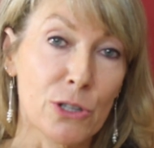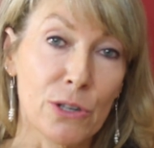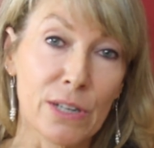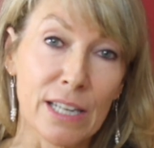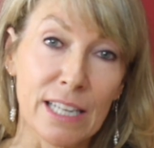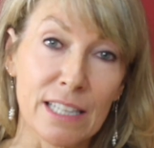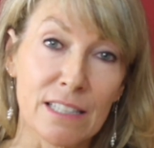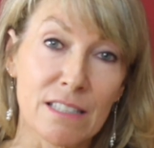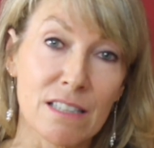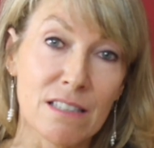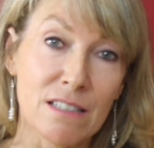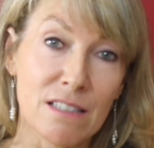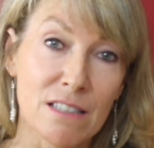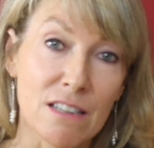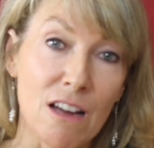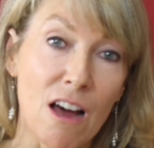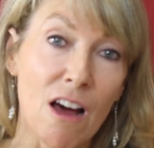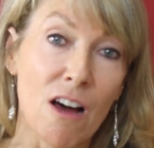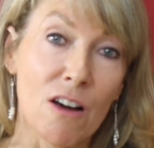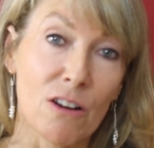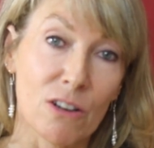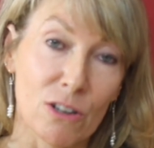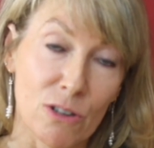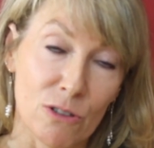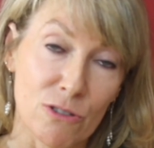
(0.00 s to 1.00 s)
You need to
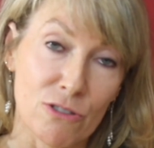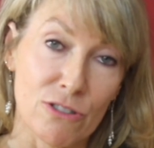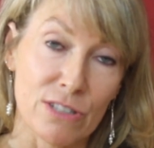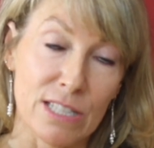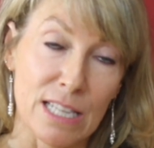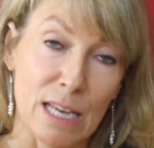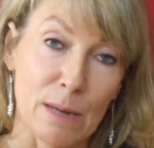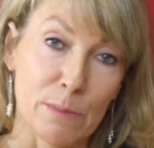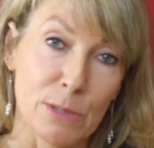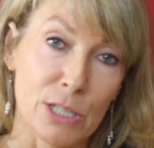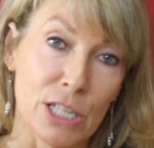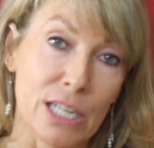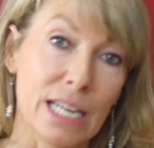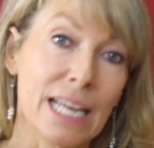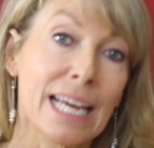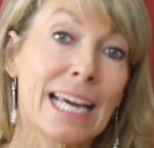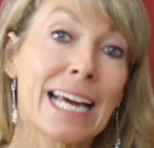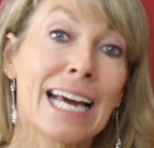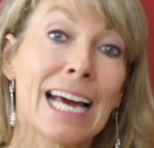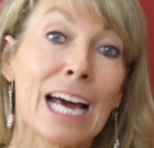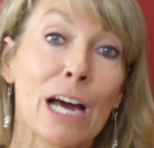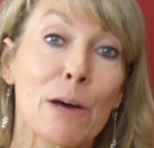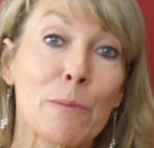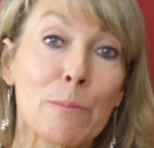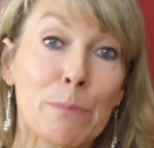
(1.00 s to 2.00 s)
start contraception
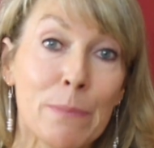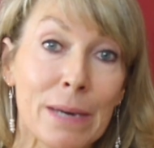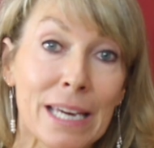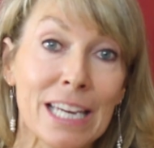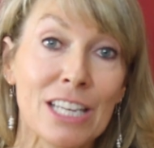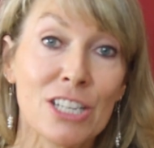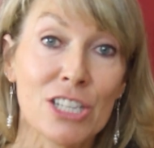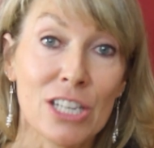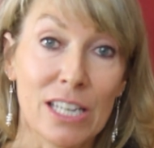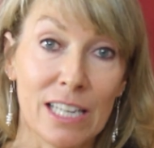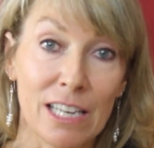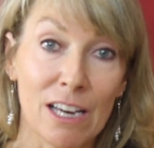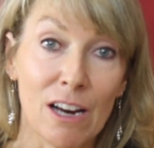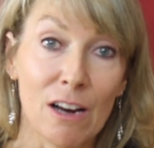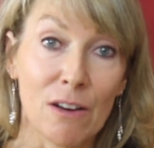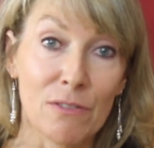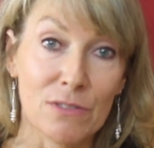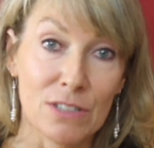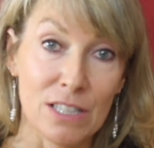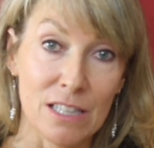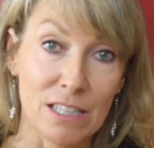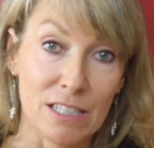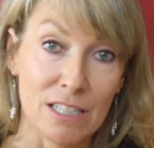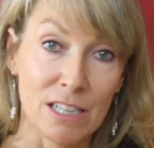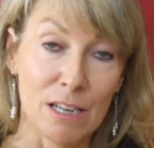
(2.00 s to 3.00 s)
immediately
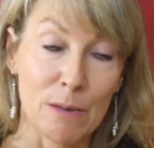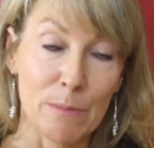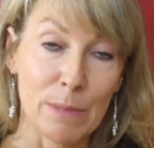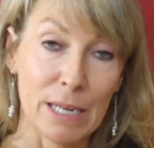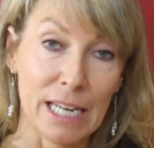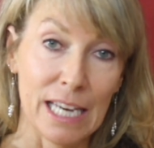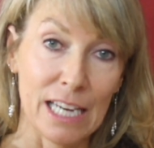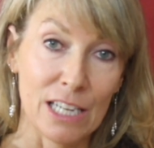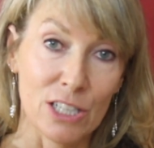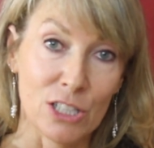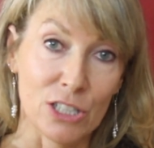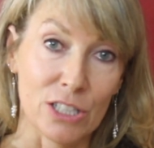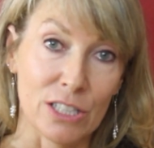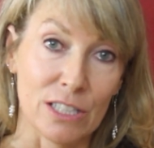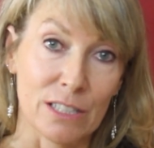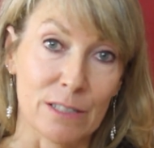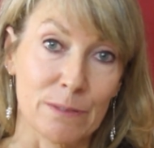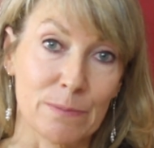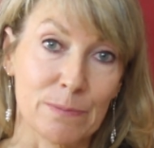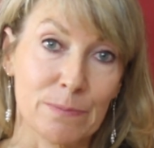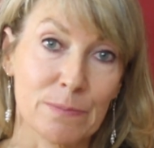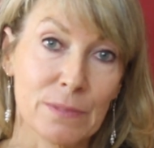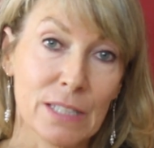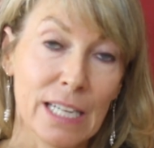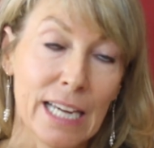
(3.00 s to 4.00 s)
after the termination,
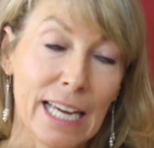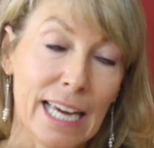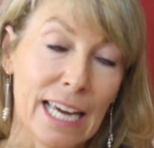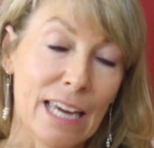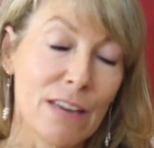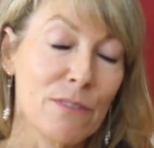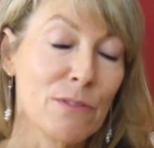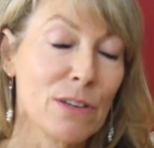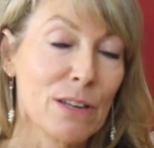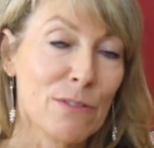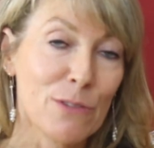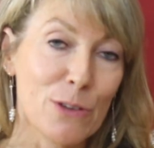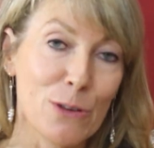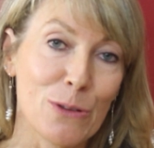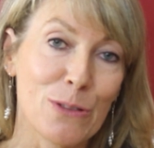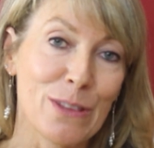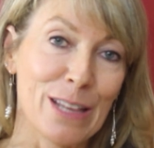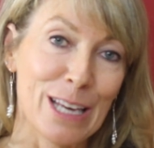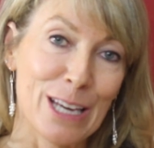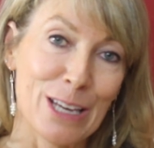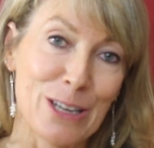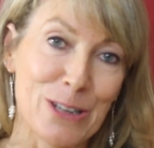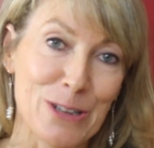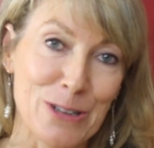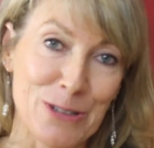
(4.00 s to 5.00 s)
even if you
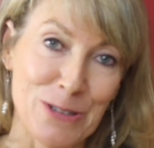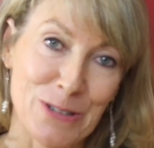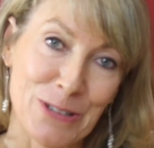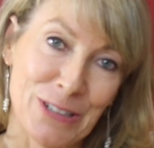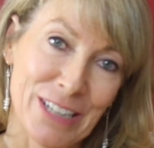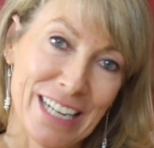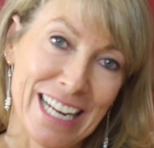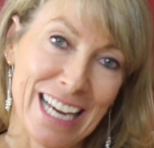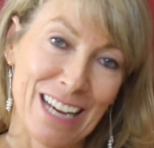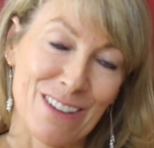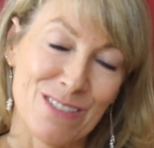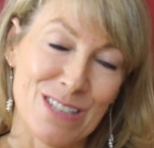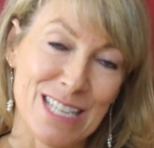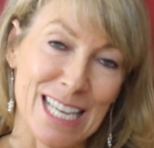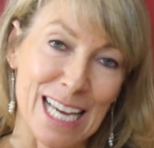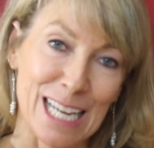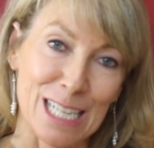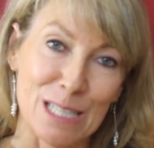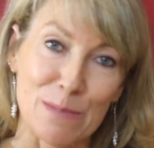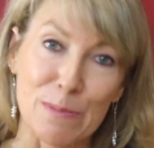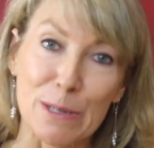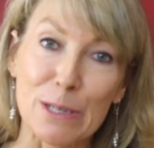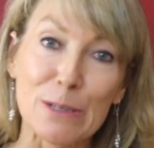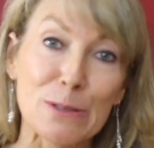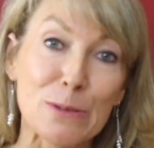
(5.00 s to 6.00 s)
think you're not going to have
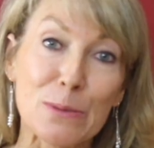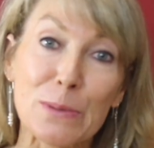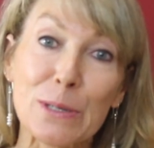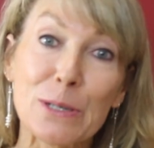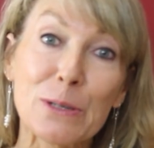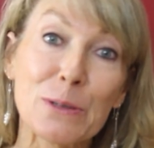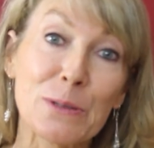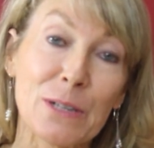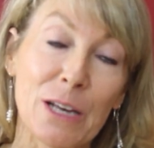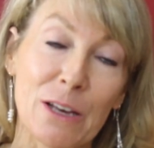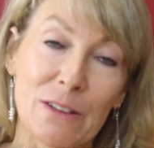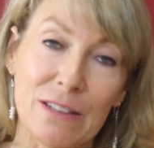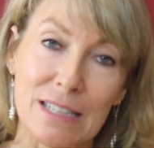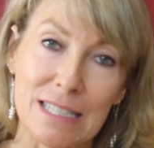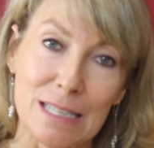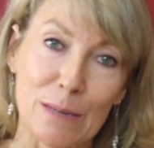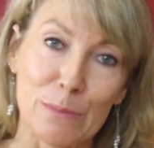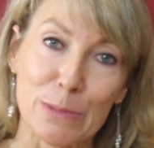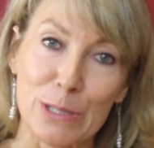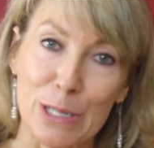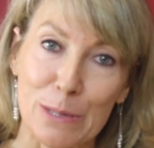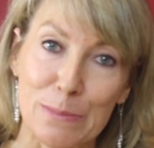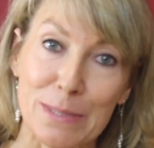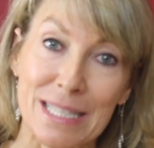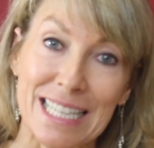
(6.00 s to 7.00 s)
sex, because we all know that
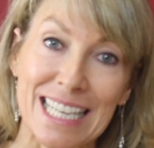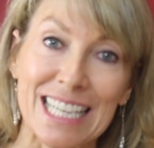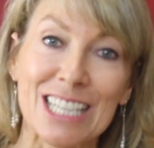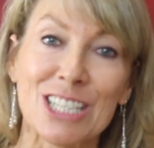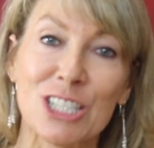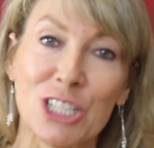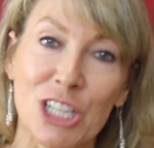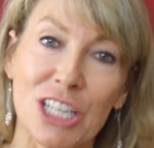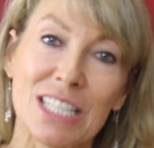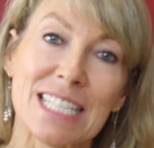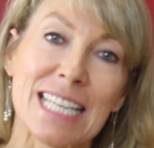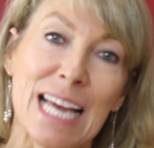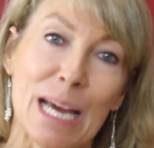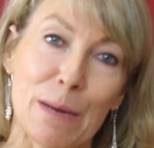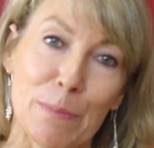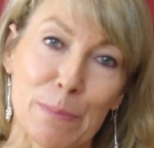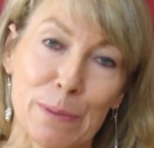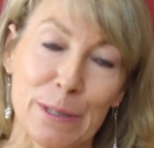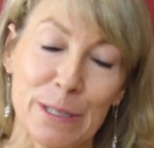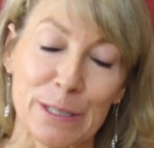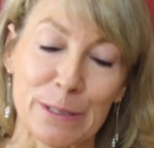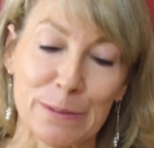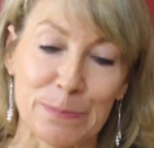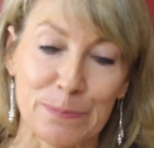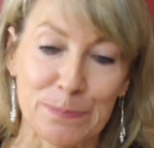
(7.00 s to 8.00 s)
sometimes things just
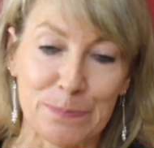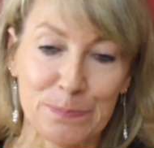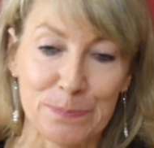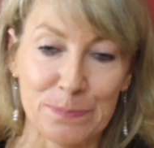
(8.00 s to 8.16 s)
happen.